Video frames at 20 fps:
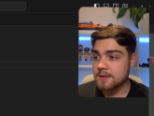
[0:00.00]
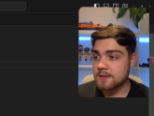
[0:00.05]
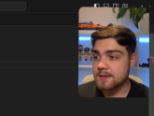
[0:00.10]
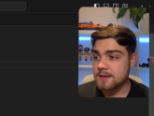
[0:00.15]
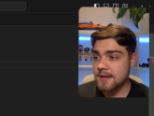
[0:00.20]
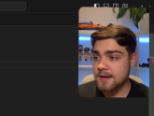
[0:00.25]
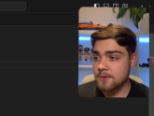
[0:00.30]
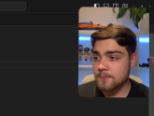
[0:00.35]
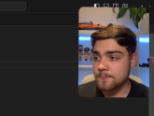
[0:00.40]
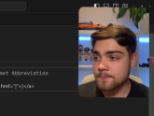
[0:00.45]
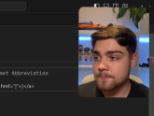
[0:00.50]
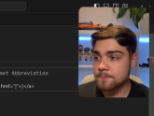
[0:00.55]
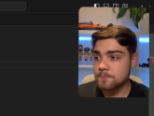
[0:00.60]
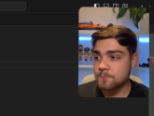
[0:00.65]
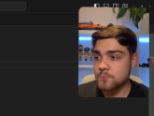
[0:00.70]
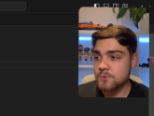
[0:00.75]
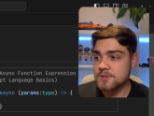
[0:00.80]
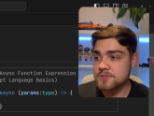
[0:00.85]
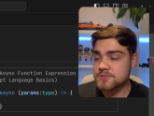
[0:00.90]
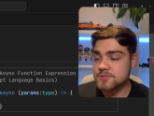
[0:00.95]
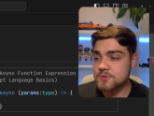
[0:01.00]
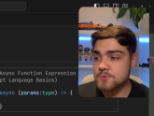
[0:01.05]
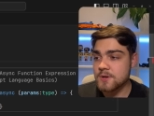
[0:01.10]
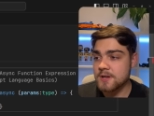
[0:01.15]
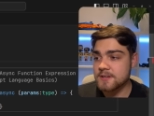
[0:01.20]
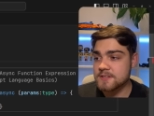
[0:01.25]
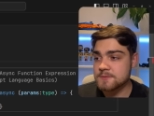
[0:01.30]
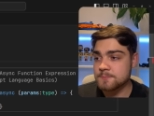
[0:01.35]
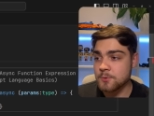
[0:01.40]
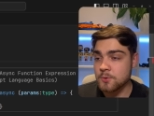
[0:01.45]
Now, we need to do
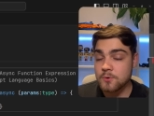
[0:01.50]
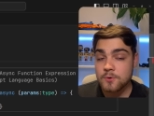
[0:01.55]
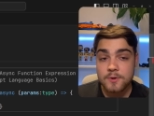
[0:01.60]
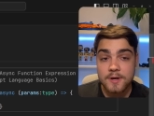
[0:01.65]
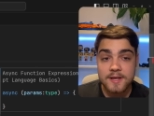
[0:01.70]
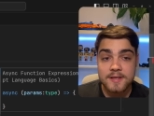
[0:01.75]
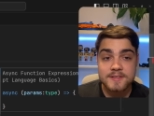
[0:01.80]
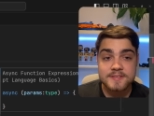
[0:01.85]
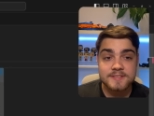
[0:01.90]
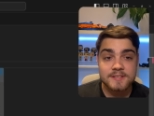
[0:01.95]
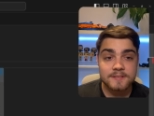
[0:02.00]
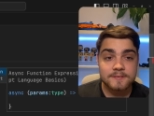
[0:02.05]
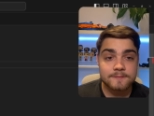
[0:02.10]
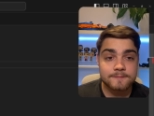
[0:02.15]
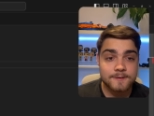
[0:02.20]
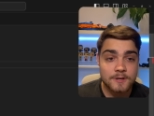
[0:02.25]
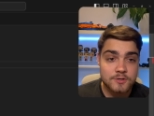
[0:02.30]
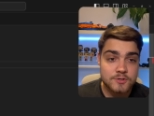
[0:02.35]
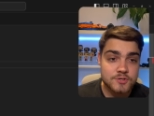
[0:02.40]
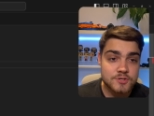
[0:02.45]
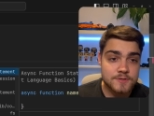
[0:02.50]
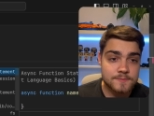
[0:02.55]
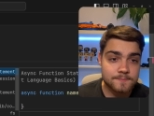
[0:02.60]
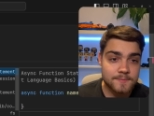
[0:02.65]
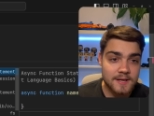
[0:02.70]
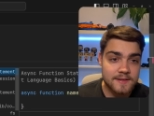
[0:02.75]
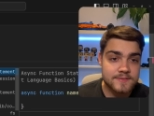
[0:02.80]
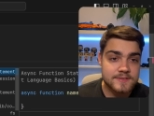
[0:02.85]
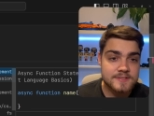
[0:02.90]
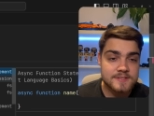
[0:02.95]
export async function,
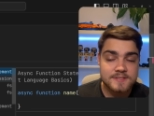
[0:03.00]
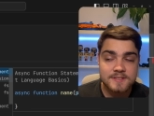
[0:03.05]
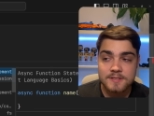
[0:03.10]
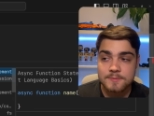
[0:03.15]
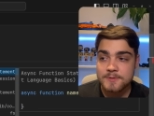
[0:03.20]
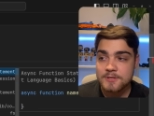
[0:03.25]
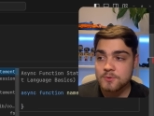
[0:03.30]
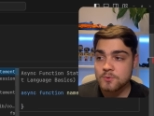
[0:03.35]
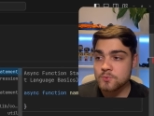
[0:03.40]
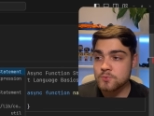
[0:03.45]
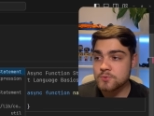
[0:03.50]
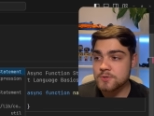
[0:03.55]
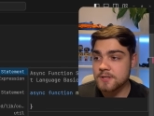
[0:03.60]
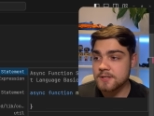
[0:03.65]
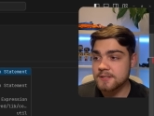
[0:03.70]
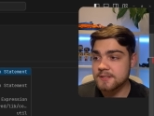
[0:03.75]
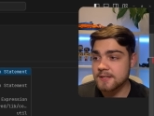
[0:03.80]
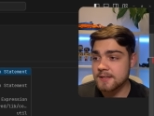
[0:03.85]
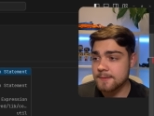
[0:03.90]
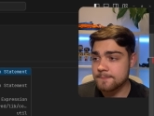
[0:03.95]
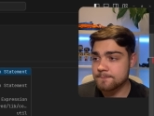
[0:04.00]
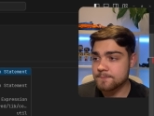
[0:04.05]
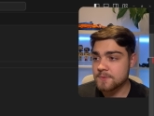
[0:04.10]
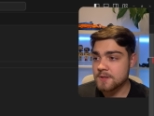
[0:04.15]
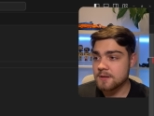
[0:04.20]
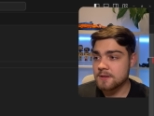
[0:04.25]
and this is going to be called get.